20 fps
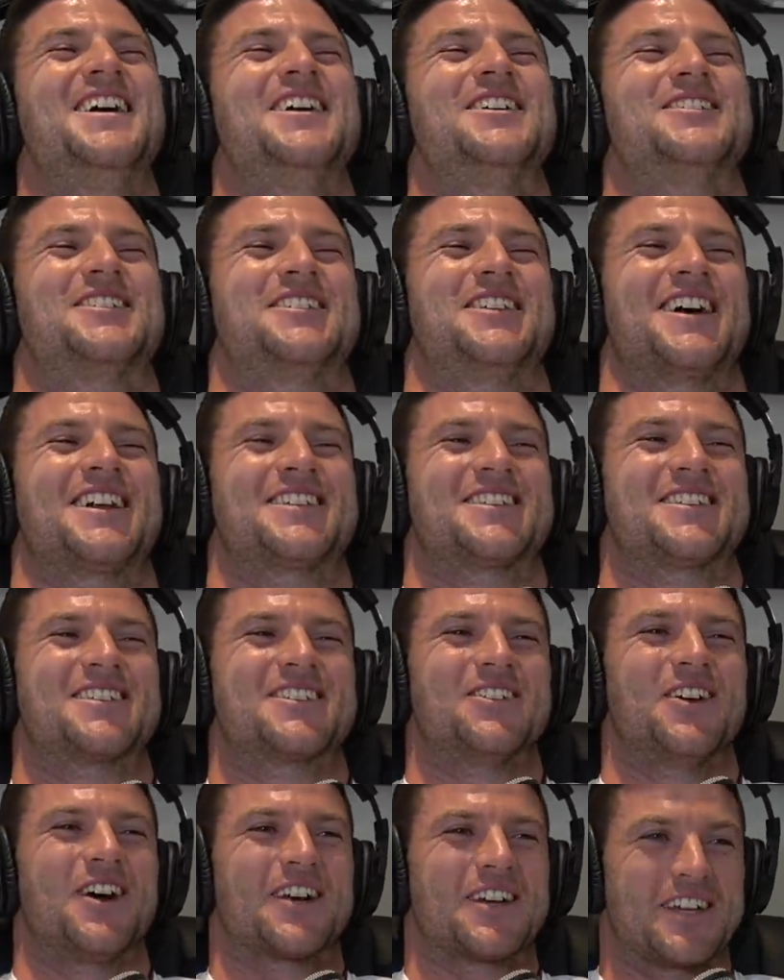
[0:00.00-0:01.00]
So that's
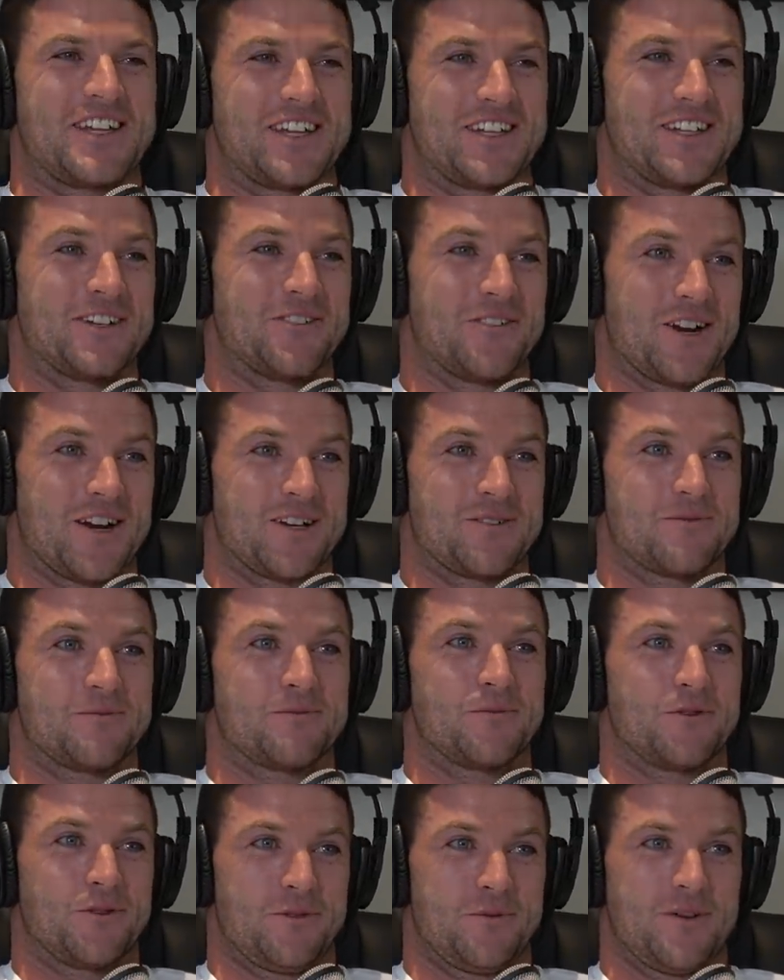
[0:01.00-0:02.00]
like in and around
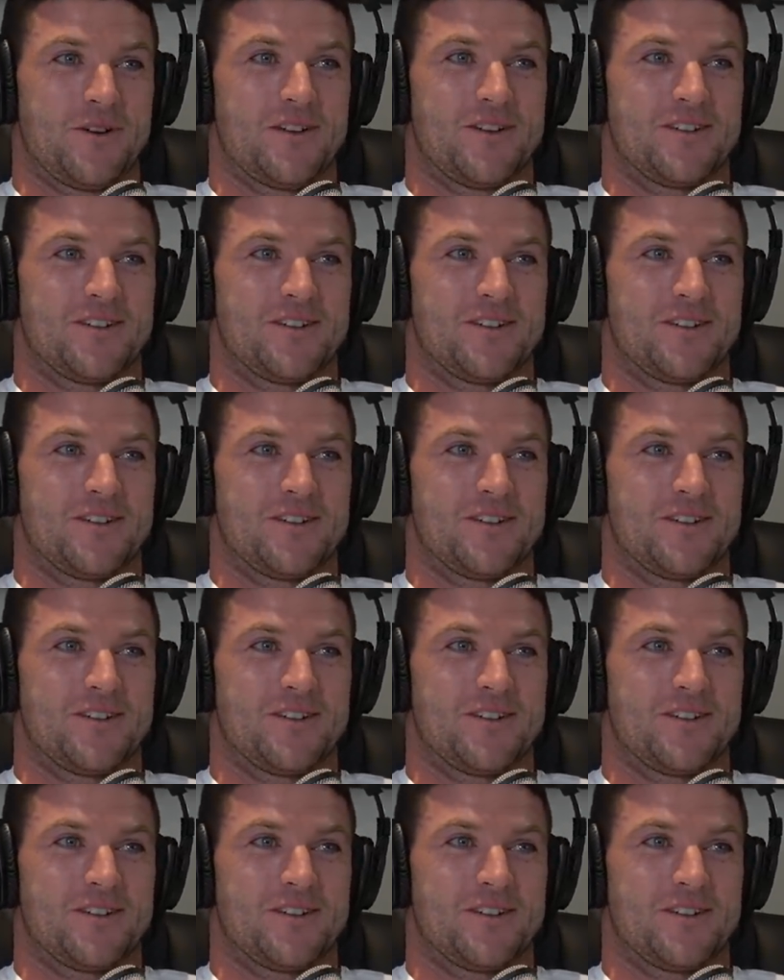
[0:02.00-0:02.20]
Maroubra?